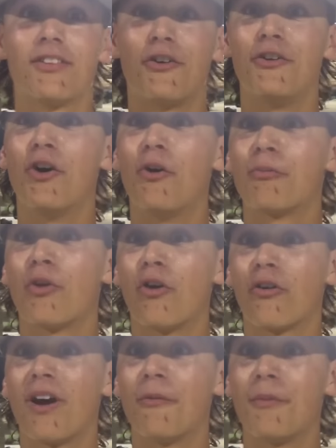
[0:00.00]
Their known
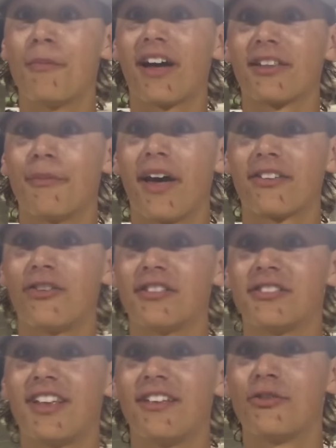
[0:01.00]
program went back-to-back
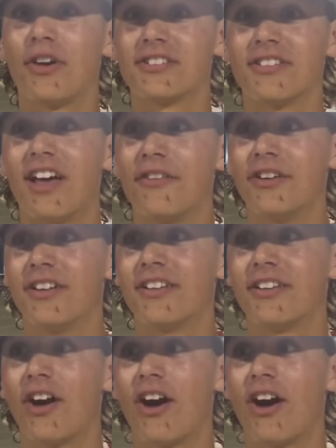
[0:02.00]
2010, 2011.